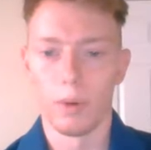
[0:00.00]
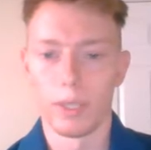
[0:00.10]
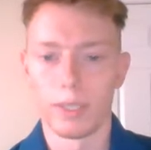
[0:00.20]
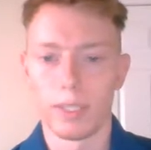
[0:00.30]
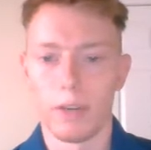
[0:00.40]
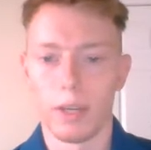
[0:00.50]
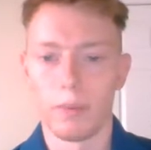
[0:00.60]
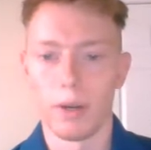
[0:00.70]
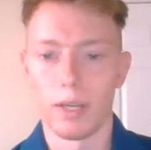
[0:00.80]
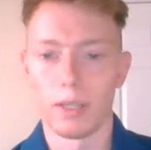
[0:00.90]
Once every
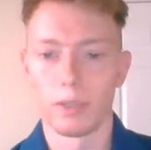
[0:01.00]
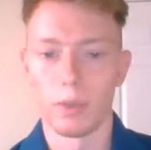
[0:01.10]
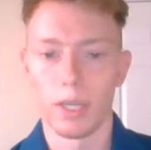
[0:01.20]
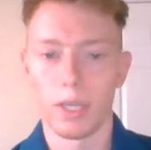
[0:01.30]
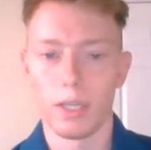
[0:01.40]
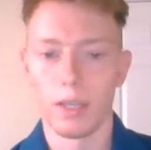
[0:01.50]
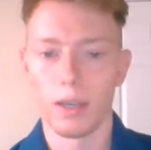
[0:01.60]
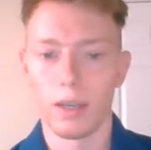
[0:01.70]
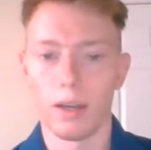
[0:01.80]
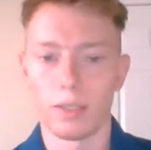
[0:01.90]
component is
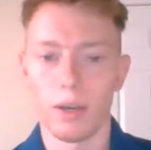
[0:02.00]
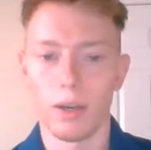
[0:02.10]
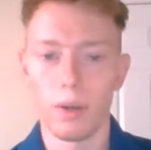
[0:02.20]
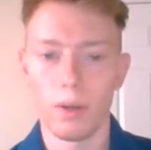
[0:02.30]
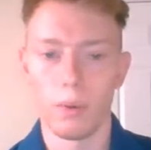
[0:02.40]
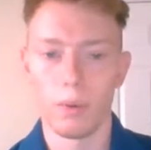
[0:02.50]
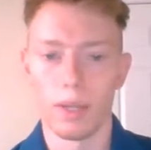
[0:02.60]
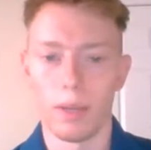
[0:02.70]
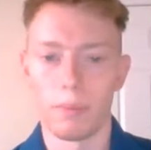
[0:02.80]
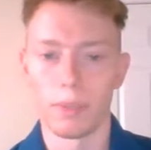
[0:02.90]
working on its own, we
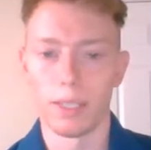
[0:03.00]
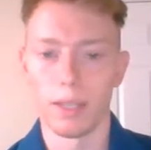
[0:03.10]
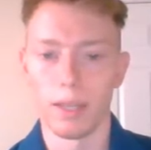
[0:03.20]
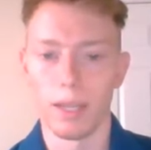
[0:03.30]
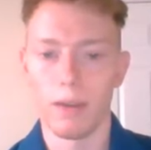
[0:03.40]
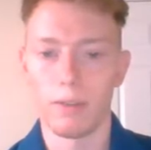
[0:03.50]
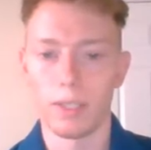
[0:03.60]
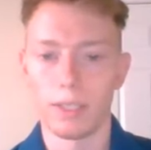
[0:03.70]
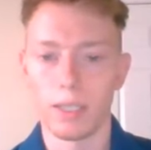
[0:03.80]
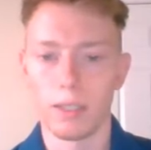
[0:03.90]
can then proceed to link
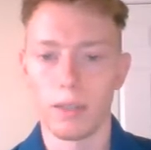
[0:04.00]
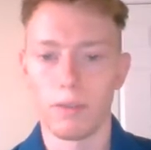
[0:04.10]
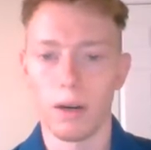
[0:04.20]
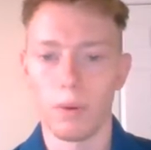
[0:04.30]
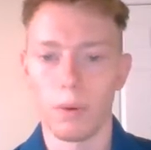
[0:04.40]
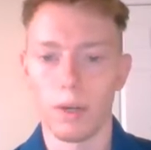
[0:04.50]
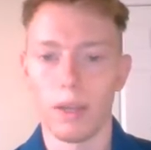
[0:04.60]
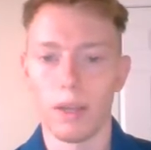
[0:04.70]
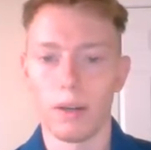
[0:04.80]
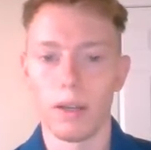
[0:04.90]
every section of our hardware
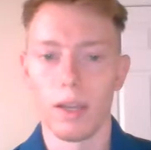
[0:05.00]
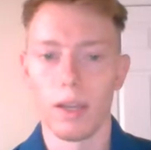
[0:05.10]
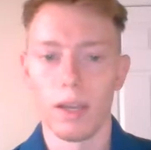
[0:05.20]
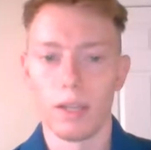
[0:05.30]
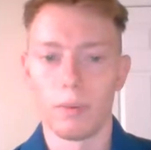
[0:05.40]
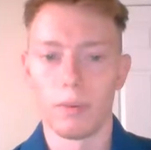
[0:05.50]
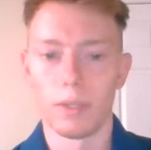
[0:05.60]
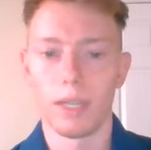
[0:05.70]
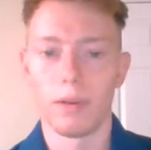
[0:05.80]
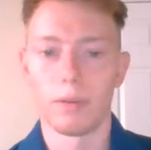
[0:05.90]
together to
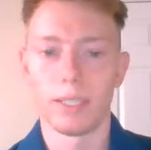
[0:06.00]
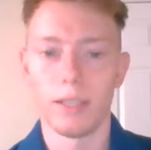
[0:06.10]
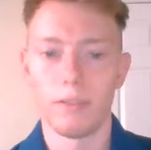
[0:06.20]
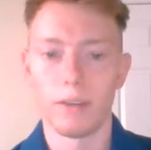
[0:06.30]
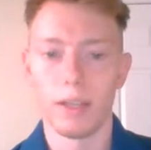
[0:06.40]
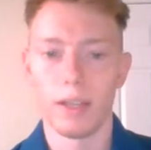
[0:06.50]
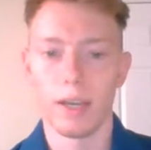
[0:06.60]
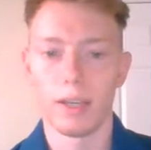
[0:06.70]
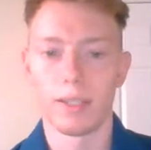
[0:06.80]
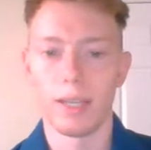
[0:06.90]
produce a receiver
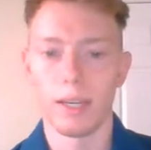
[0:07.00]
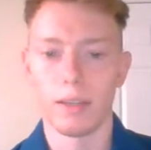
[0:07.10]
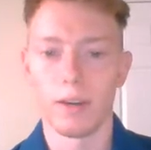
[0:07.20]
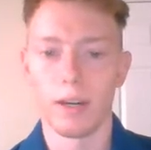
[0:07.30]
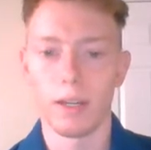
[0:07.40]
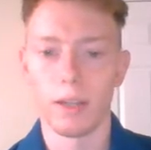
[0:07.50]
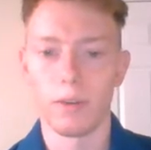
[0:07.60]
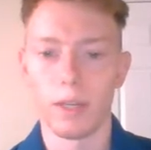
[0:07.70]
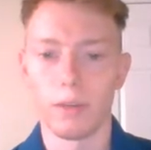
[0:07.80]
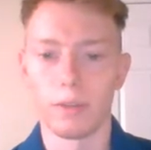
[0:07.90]
that can detect very
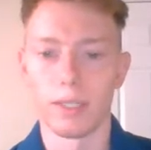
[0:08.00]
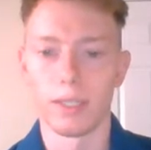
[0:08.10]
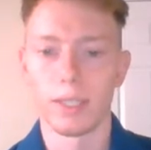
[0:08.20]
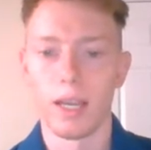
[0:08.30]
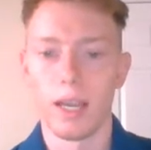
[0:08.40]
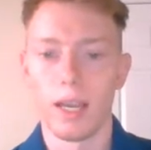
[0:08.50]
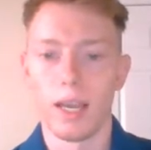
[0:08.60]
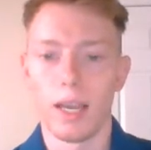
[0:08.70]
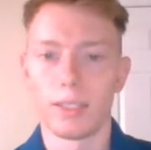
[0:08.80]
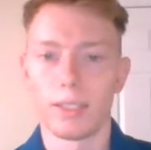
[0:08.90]
low frequencies
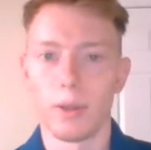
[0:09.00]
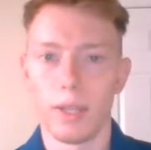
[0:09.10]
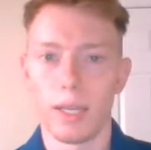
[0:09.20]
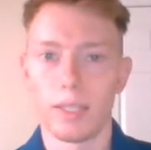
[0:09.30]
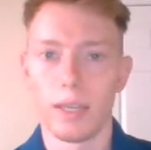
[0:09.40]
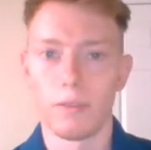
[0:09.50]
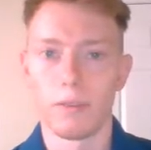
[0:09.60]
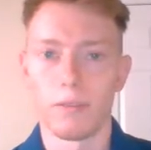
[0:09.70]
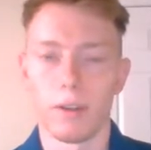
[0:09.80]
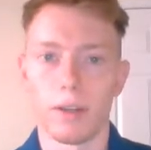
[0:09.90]
and store that data
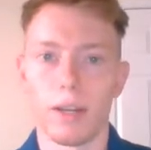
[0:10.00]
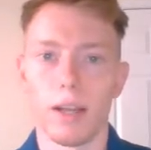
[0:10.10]
for further